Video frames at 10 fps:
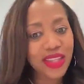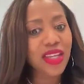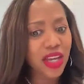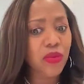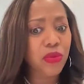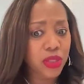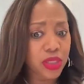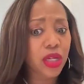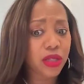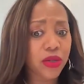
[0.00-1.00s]
think I would
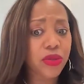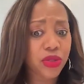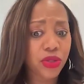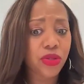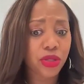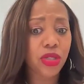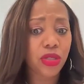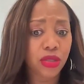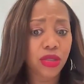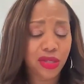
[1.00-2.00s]
tell her
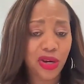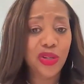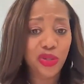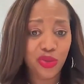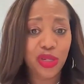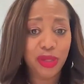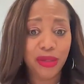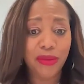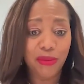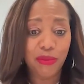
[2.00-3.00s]
to start
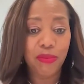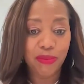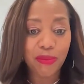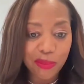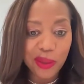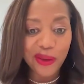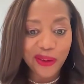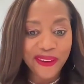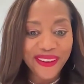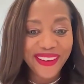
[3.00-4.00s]
dreaming
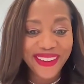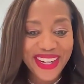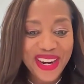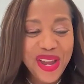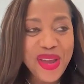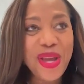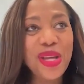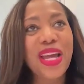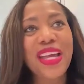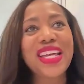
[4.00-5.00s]
bigger.
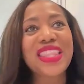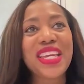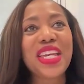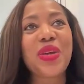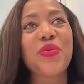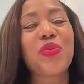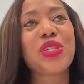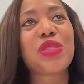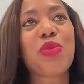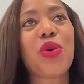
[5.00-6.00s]
And I think it
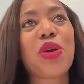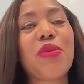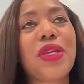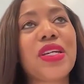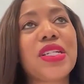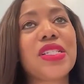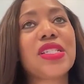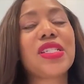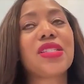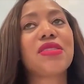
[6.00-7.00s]
was more
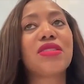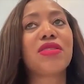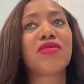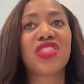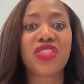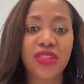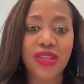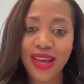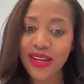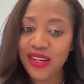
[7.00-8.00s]
because just
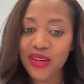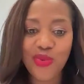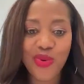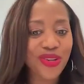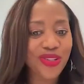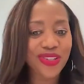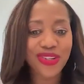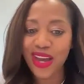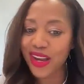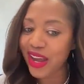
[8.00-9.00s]
not networked,
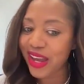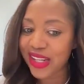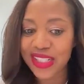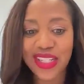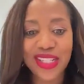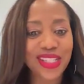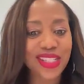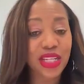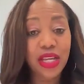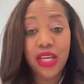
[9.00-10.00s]
not
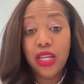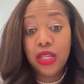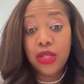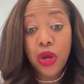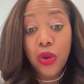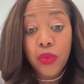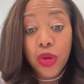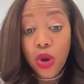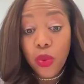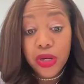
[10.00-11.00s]
access. You don't
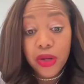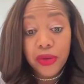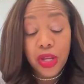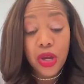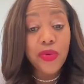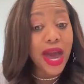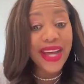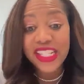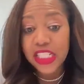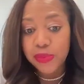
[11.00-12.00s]
know what you don't know,
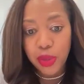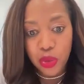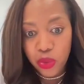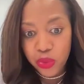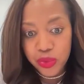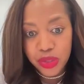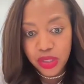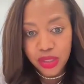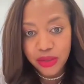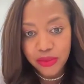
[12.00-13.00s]
not
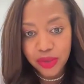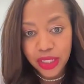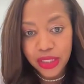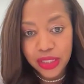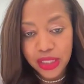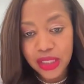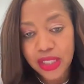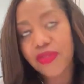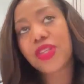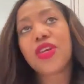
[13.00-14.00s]
exposed, right? To
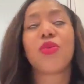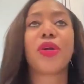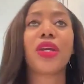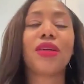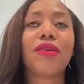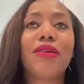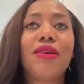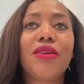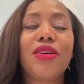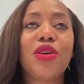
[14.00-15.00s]
even knowing,
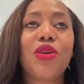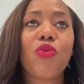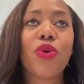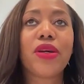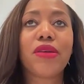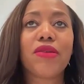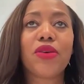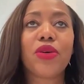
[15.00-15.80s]
what